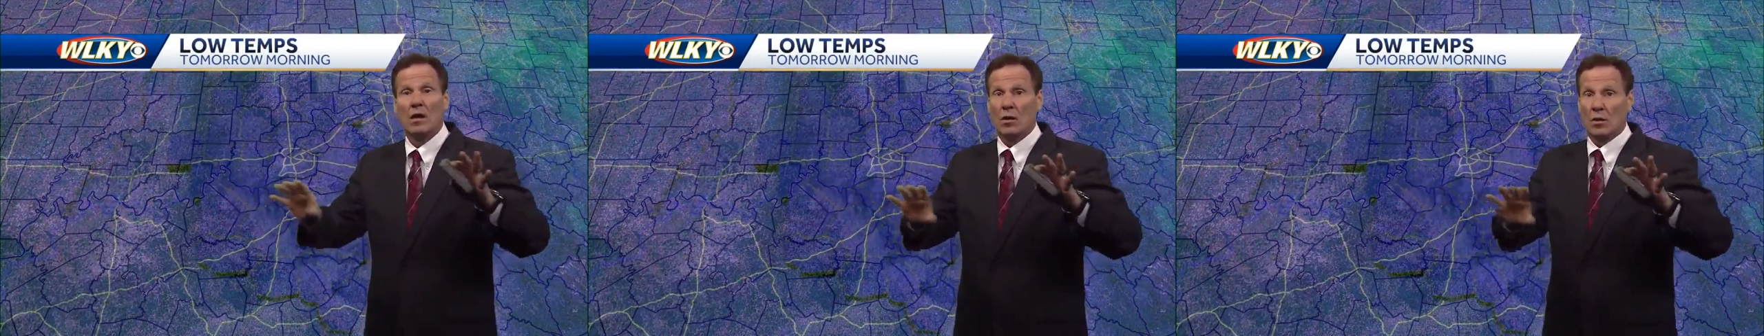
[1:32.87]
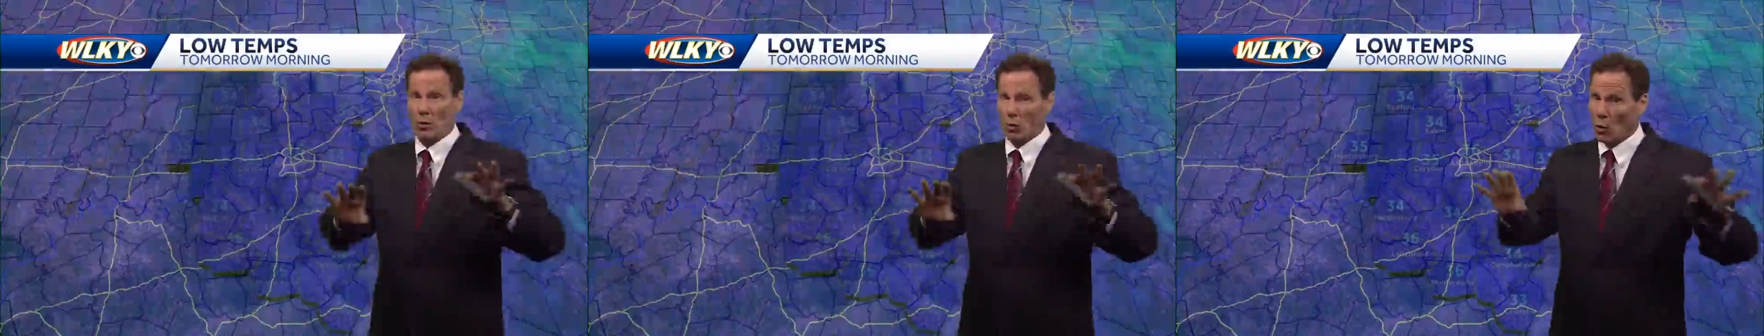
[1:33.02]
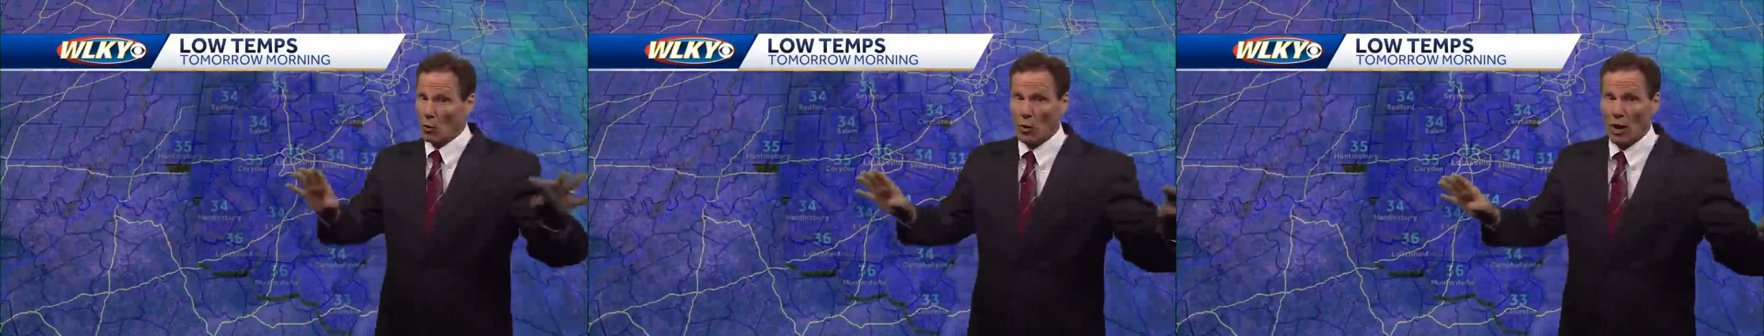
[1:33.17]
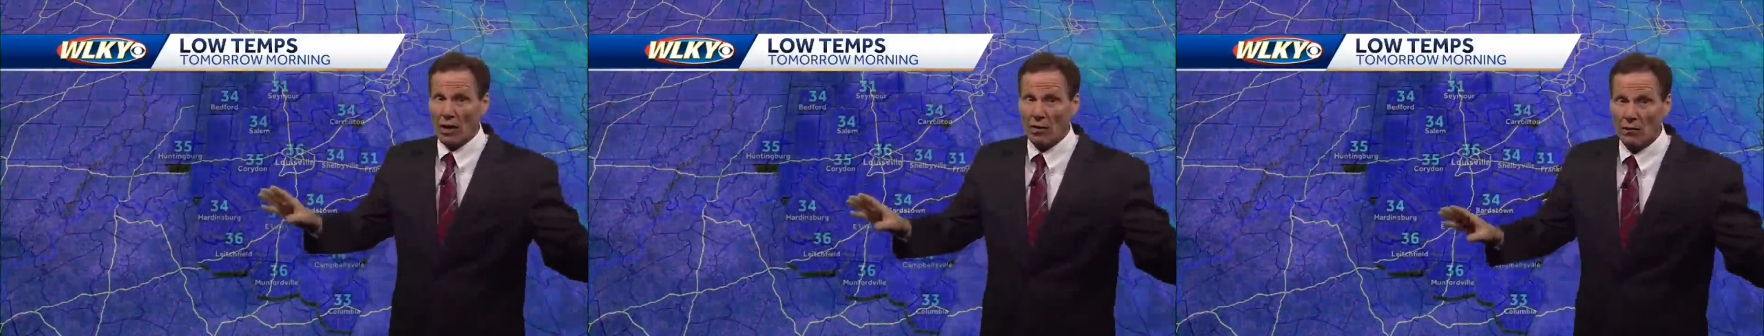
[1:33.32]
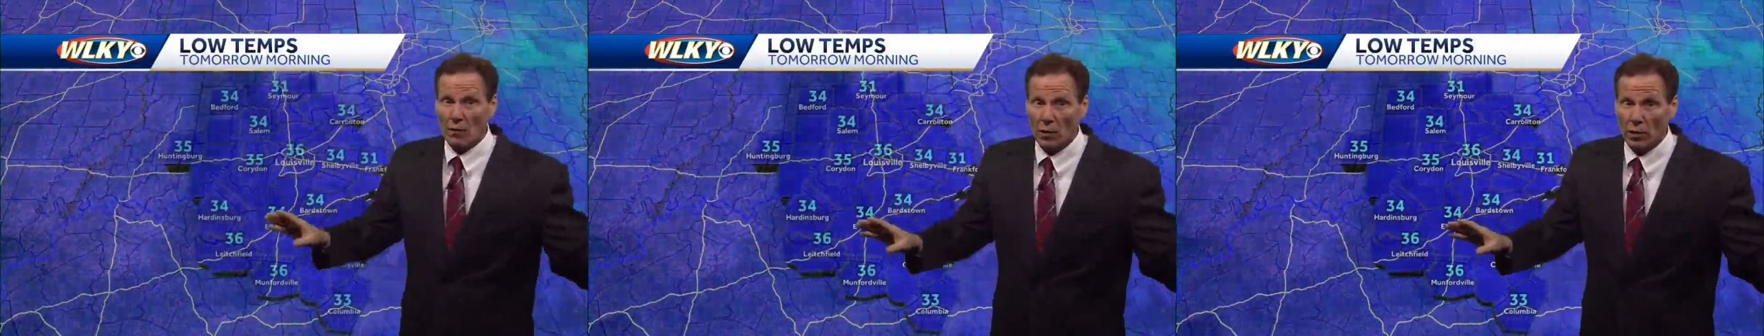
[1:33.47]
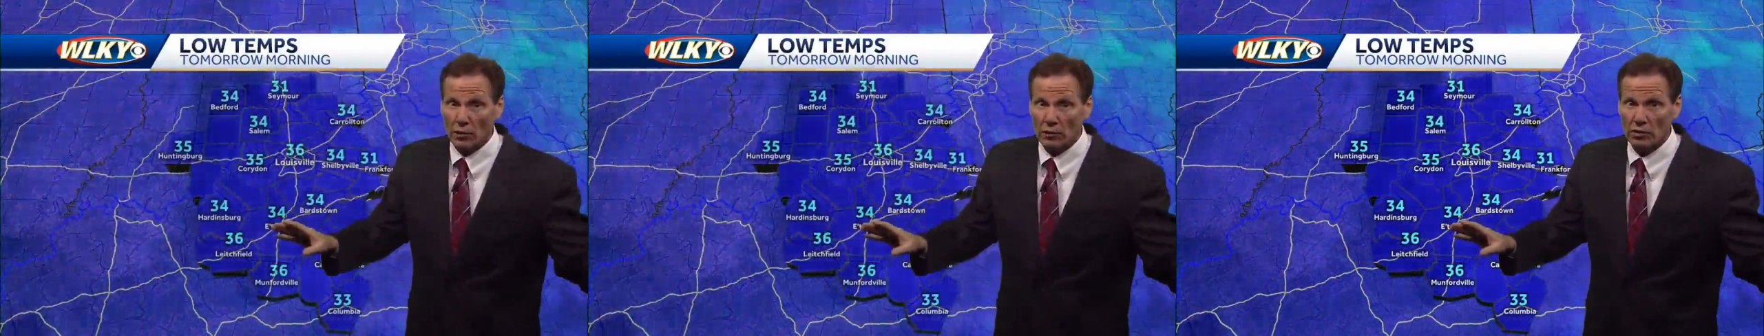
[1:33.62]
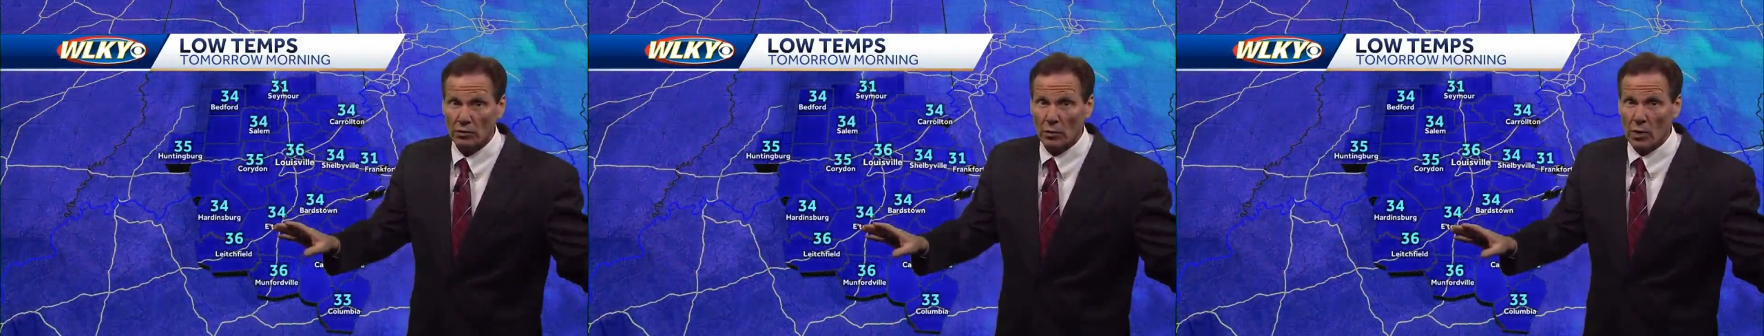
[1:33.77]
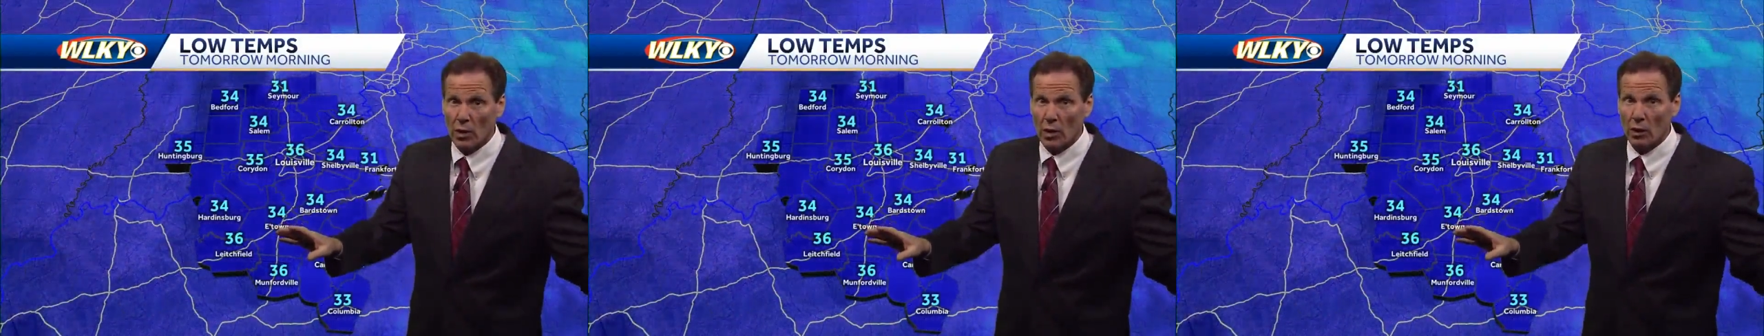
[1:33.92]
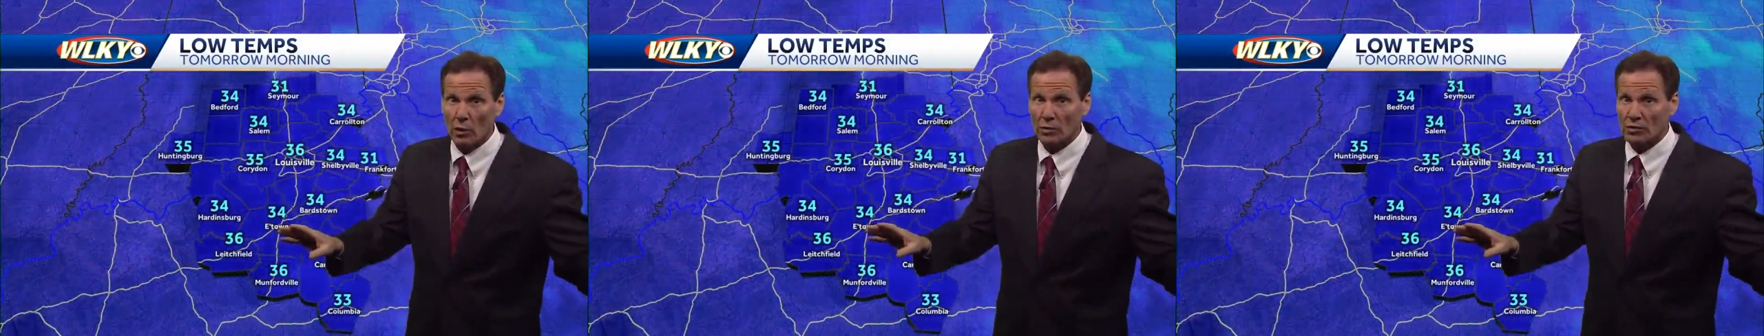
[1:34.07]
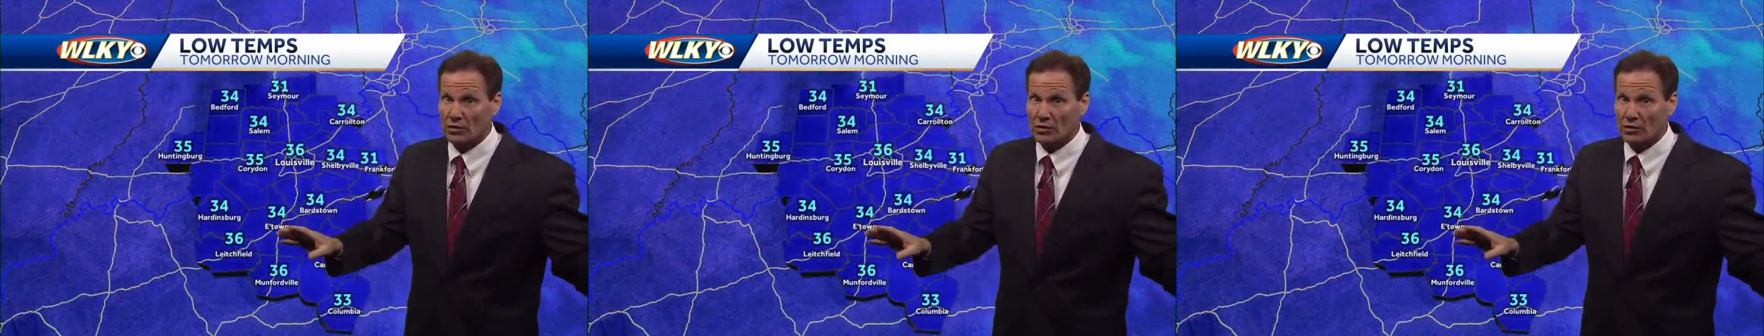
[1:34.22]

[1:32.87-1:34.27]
no rainfall tomorrow.